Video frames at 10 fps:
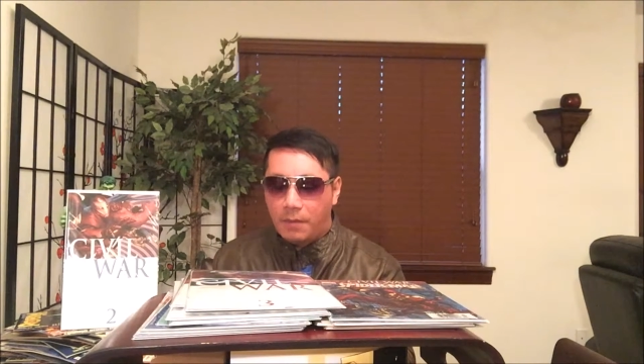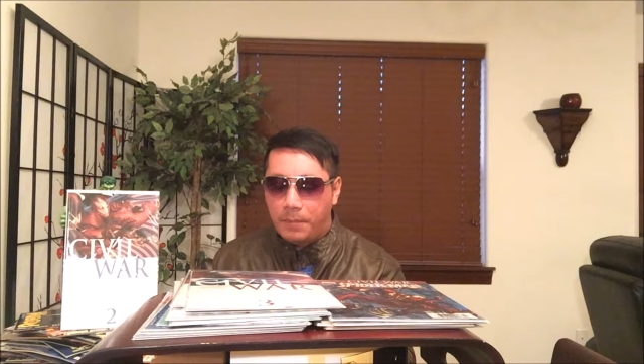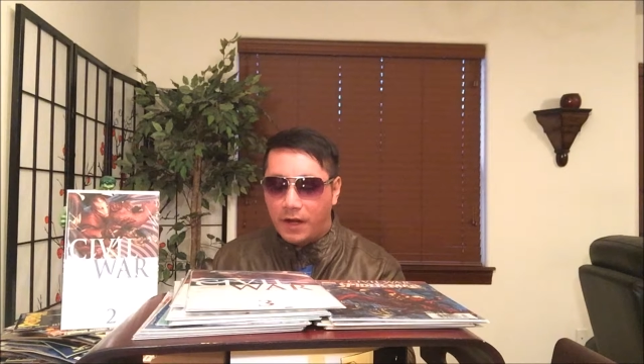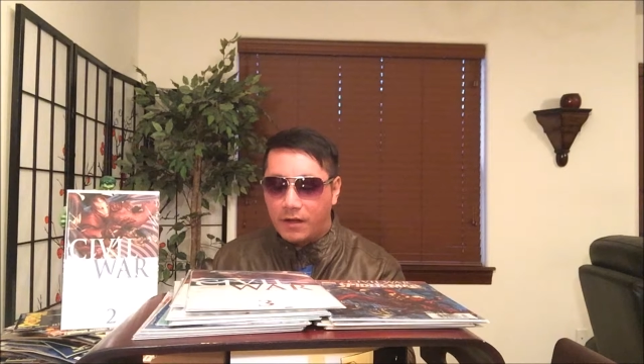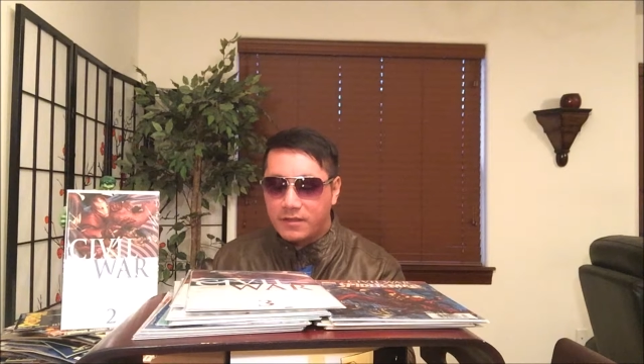
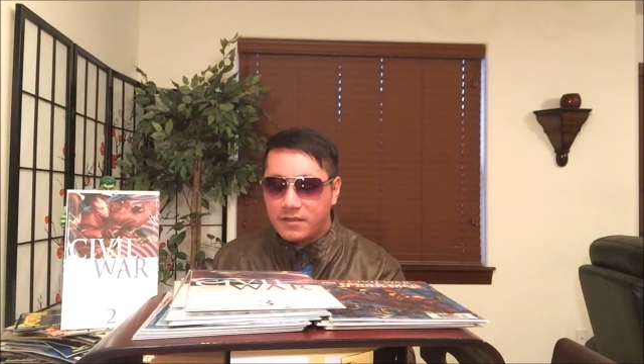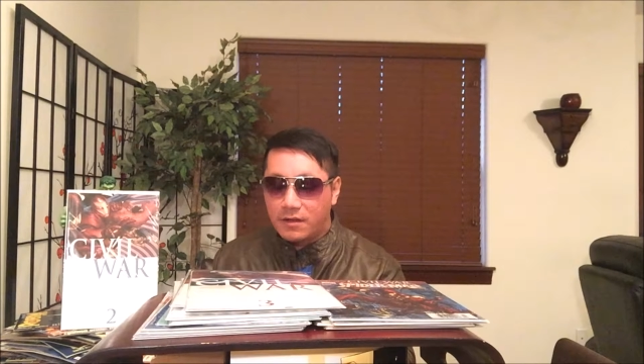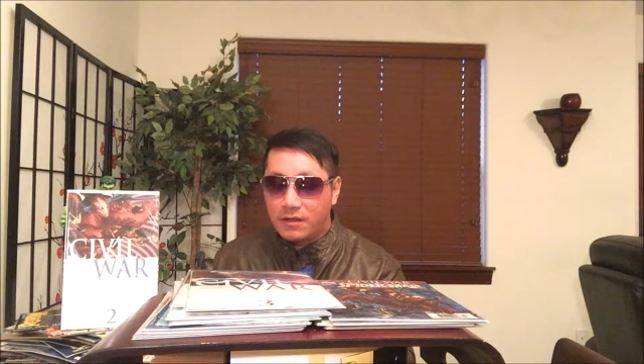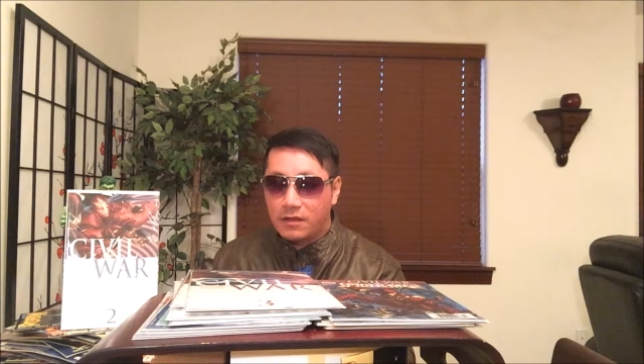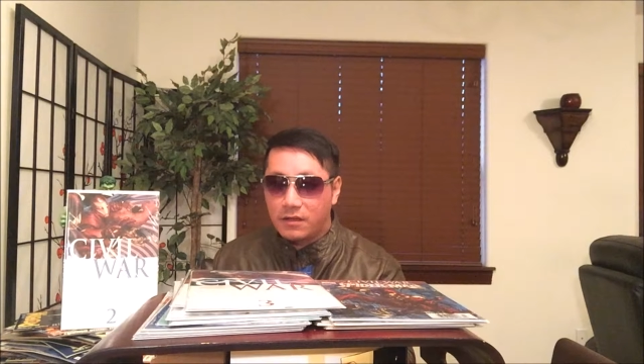But
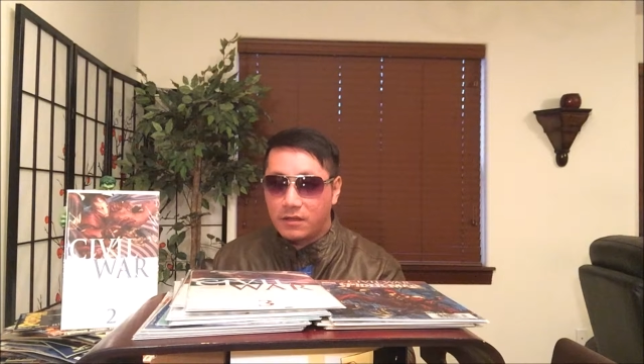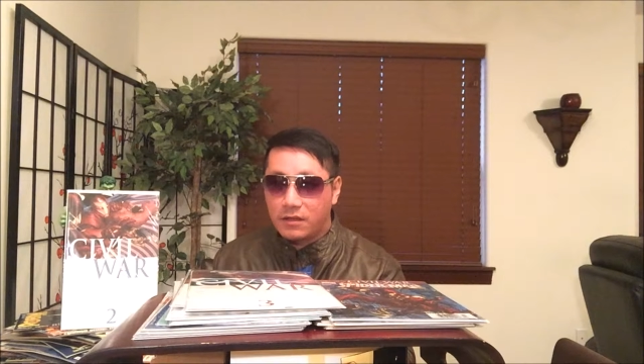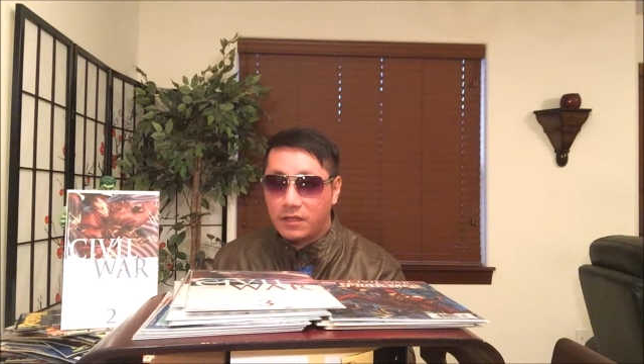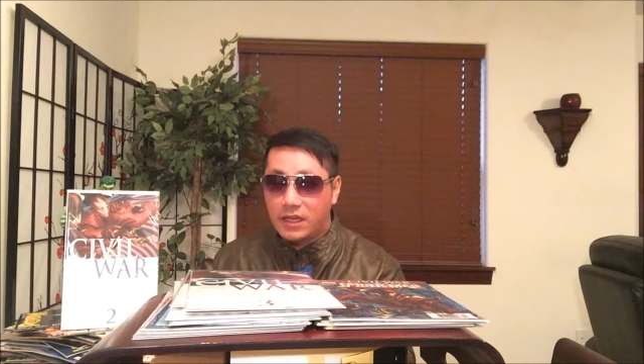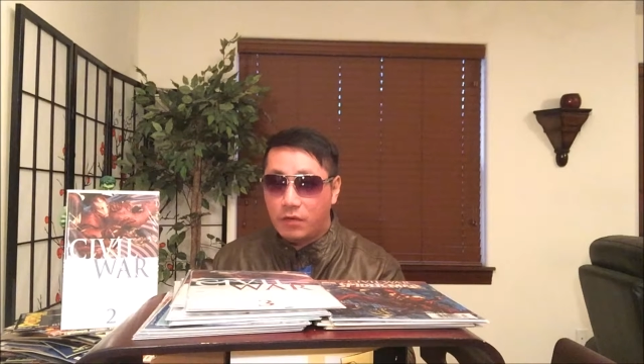
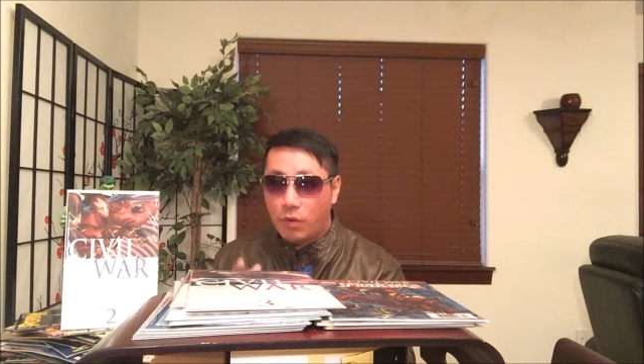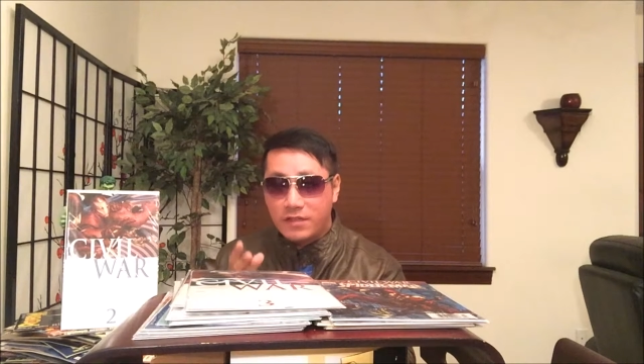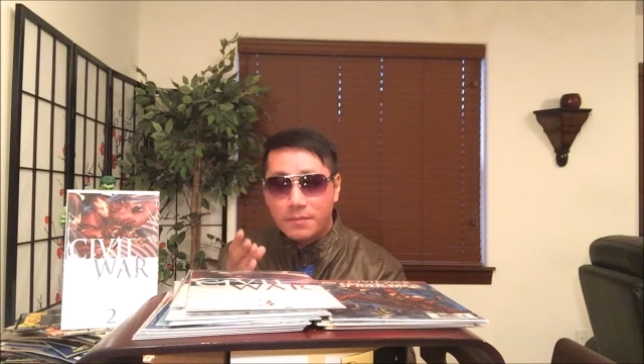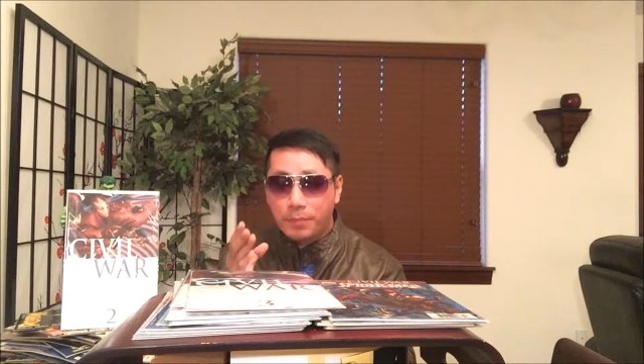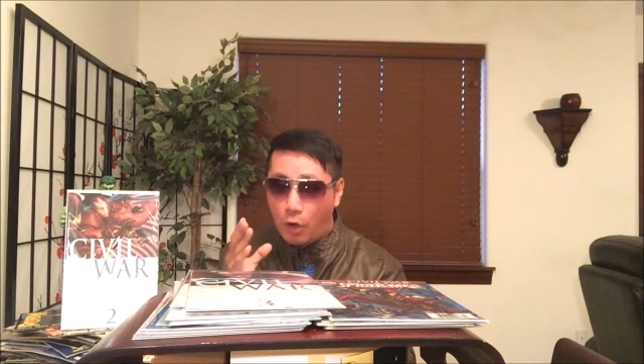he
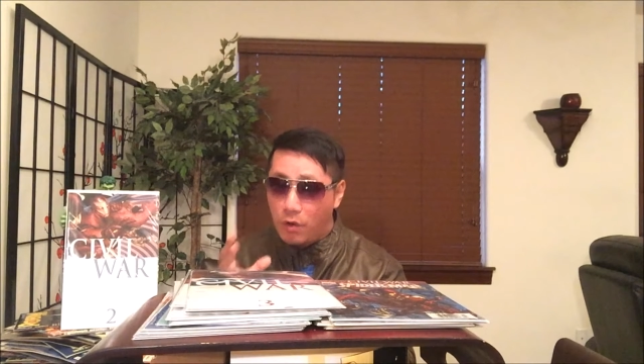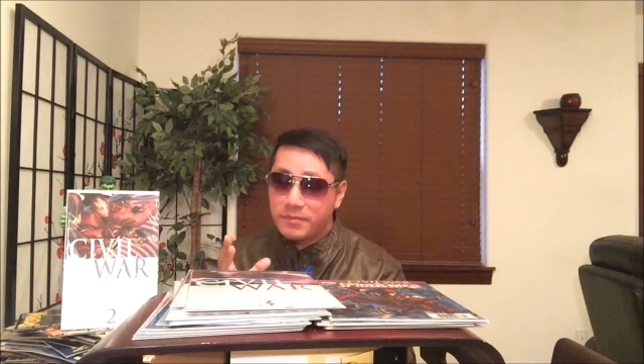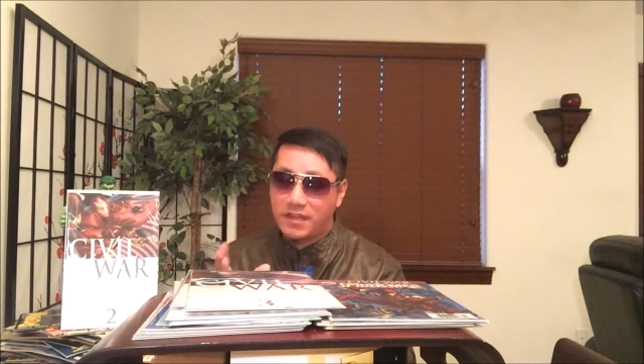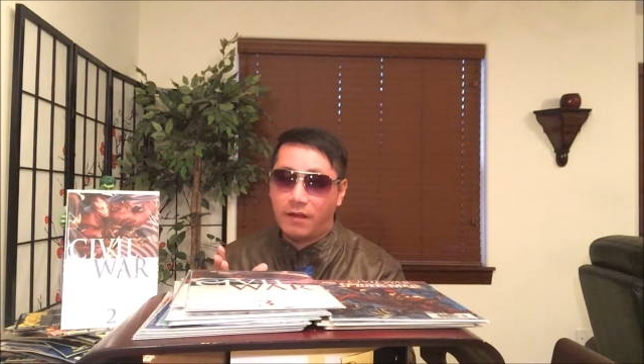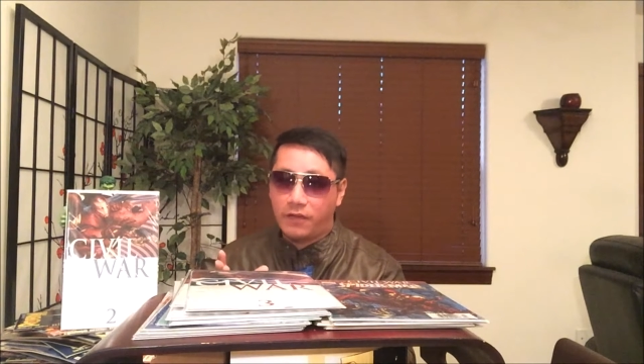wants to blow
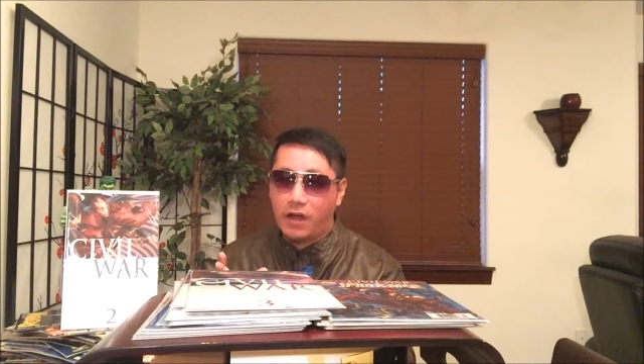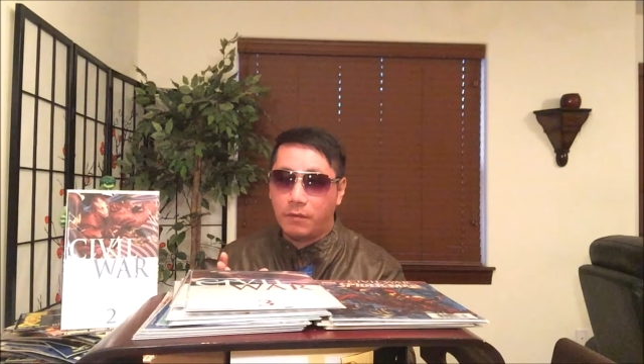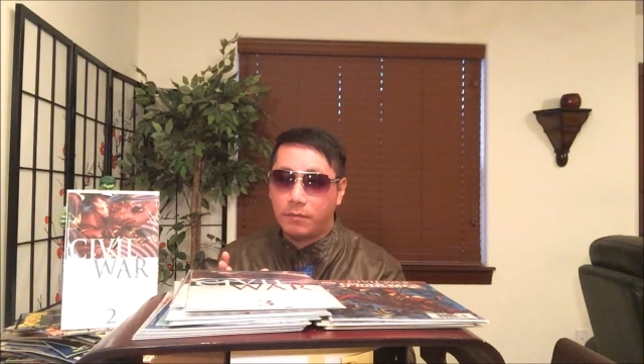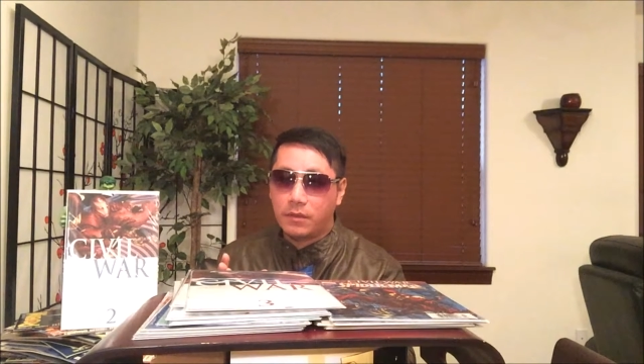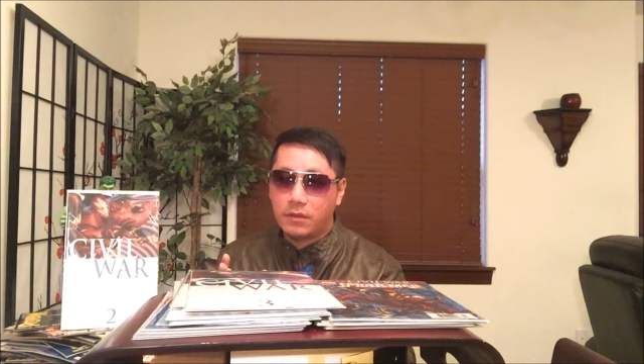himself
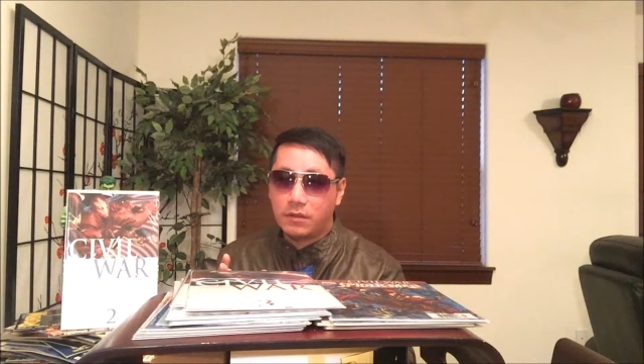up,